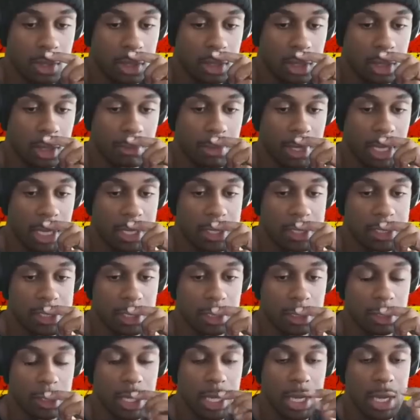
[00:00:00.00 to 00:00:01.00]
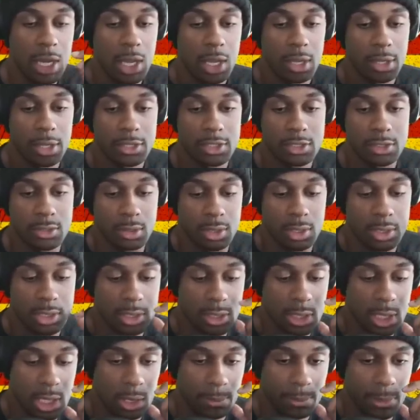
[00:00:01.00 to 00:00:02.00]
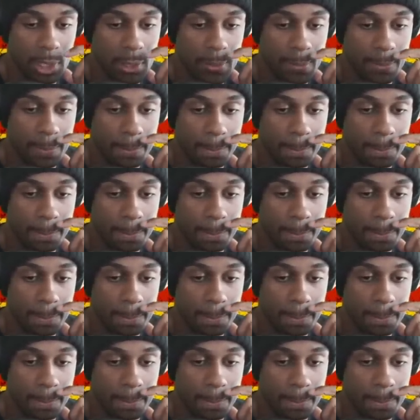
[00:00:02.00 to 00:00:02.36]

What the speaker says: on, man. So let's do this thing, man.